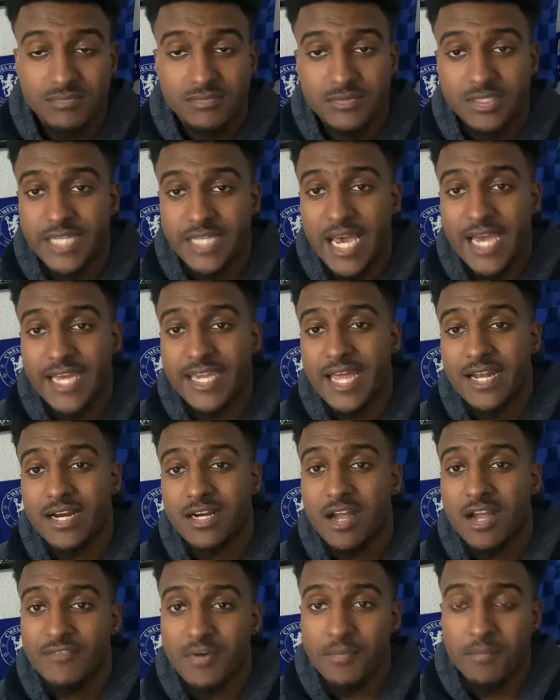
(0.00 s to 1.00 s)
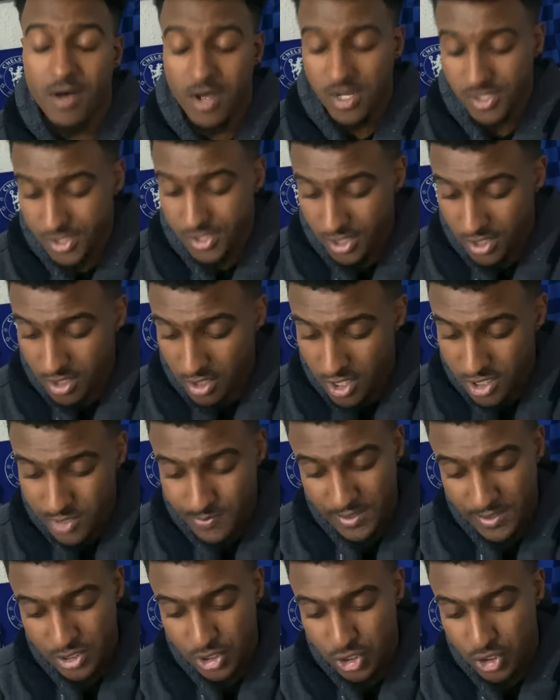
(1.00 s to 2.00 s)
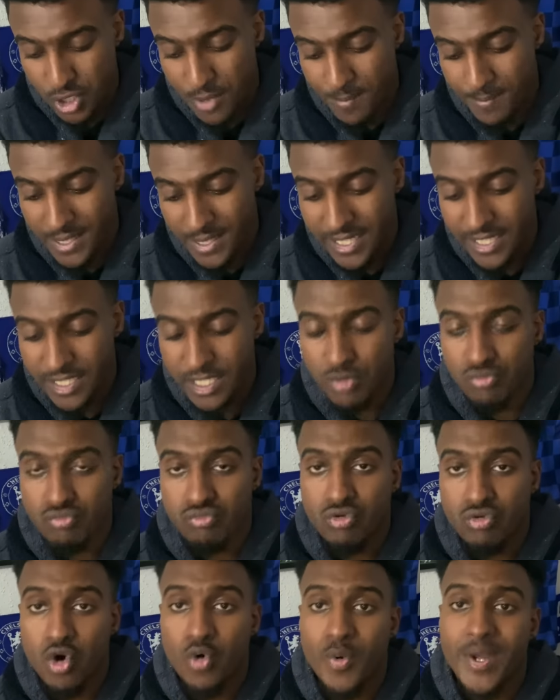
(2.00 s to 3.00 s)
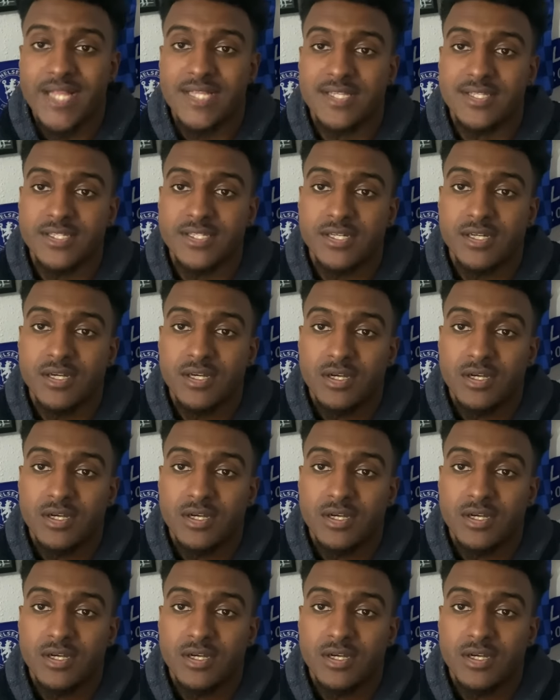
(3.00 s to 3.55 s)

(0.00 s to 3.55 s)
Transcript: Yet again, another masterclass, but it's just completely ruined.